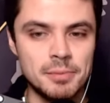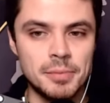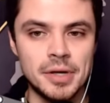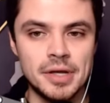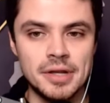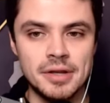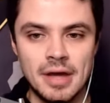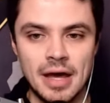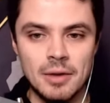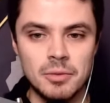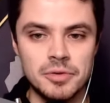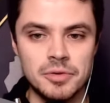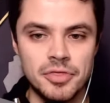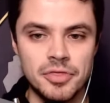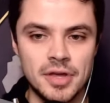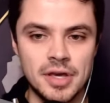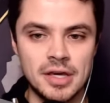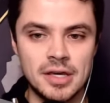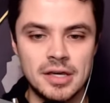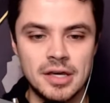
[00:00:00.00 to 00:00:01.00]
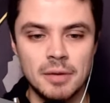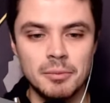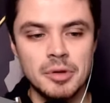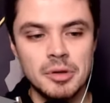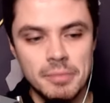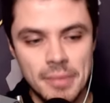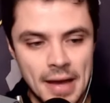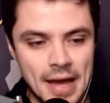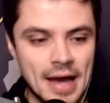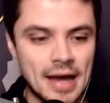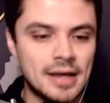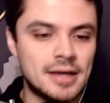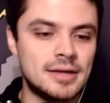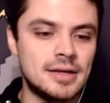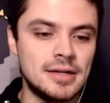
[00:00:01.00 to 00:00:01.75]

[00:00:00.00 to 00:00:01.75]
but I would think coming back,